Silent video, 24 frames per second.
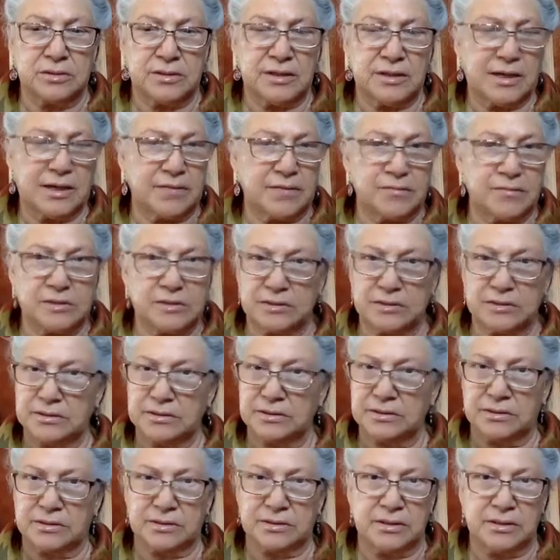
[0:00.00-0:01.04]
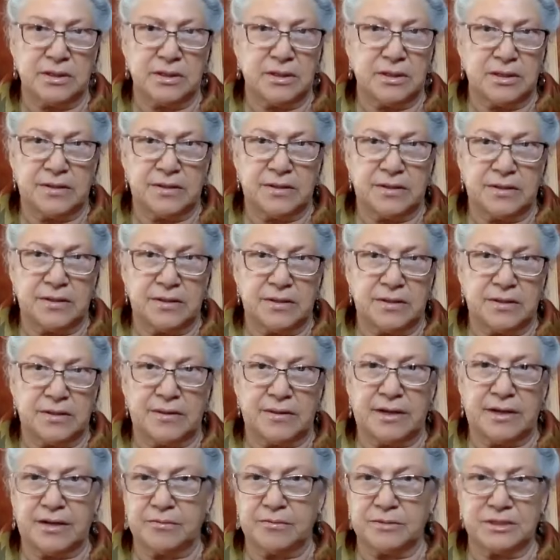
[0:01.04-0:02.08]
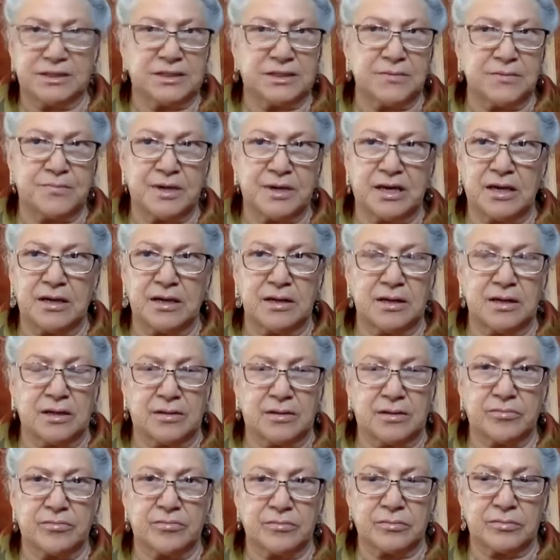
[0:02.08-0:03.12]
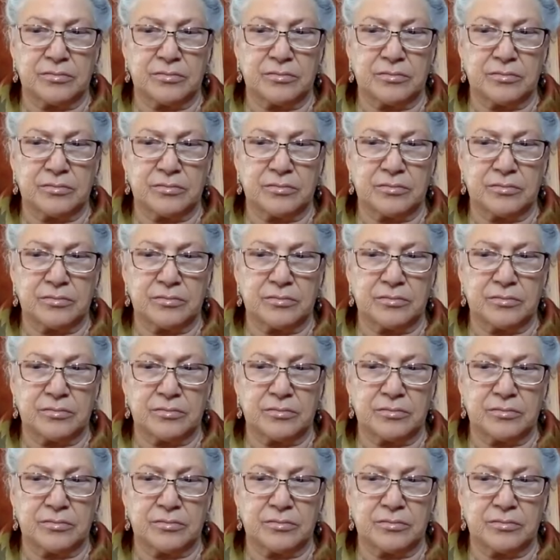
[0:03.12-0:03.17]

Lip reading: That was the beginning.